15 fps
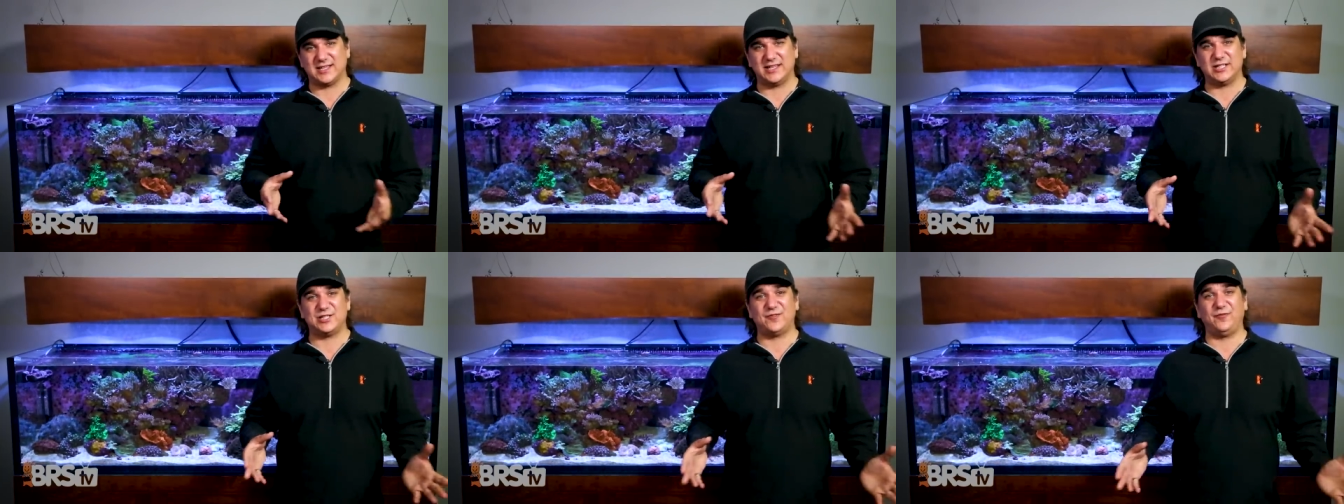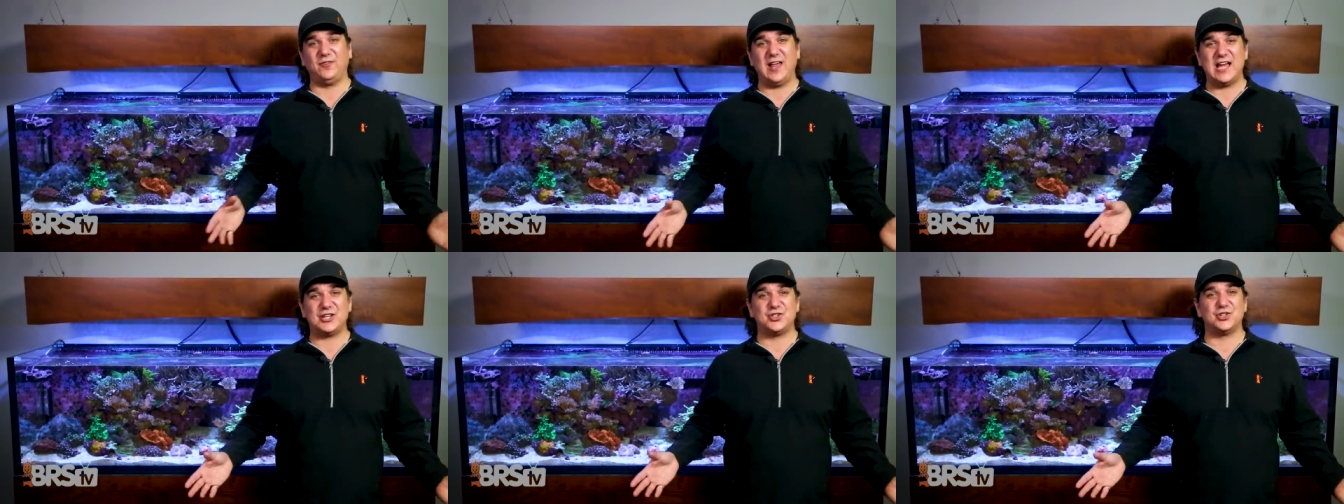like its
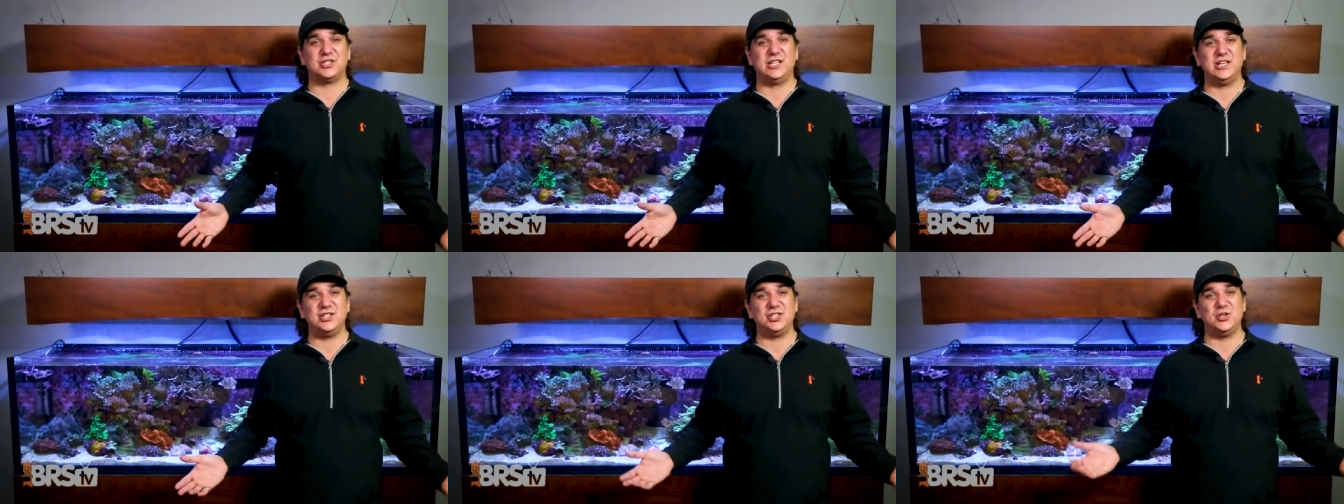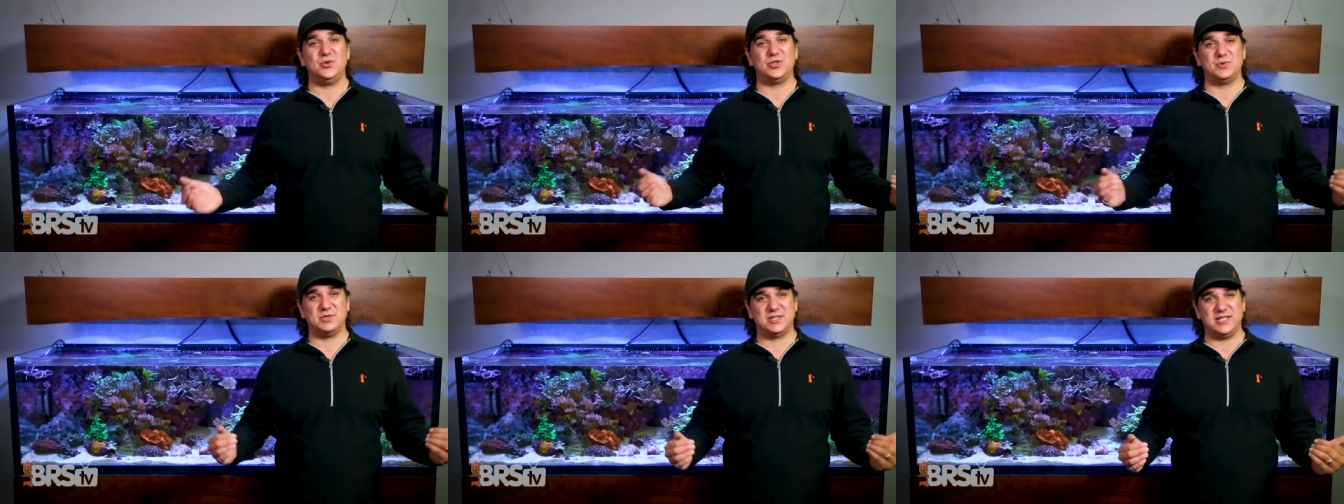flesh or tissue
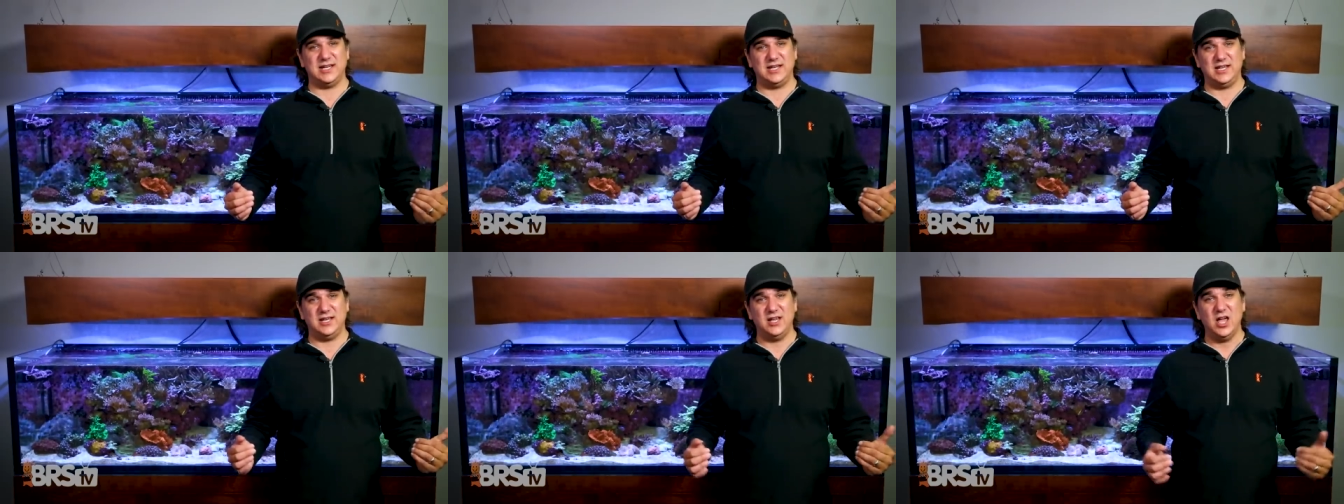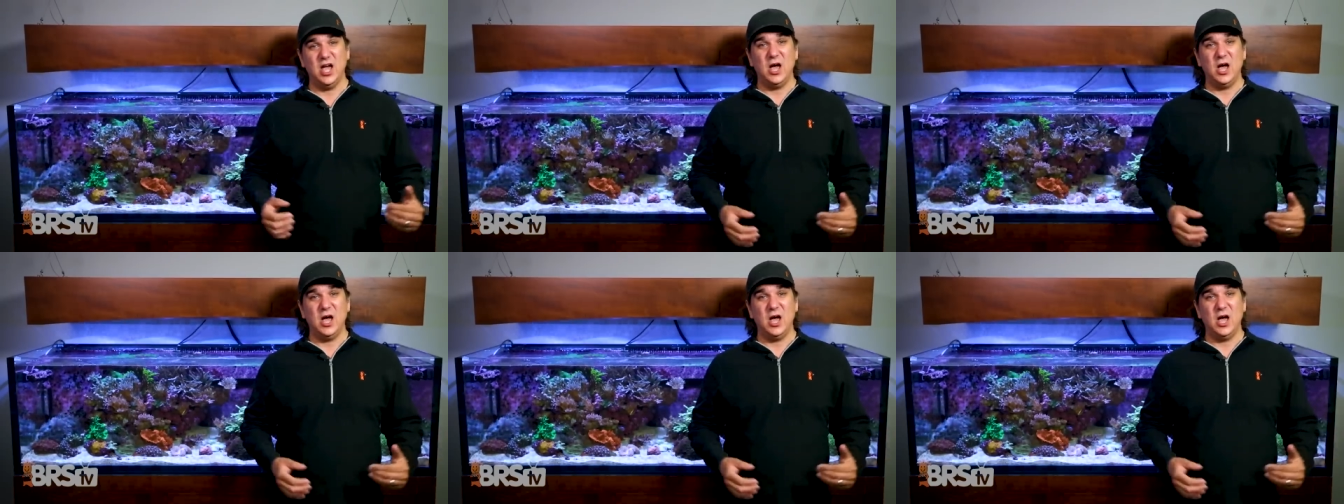is receding,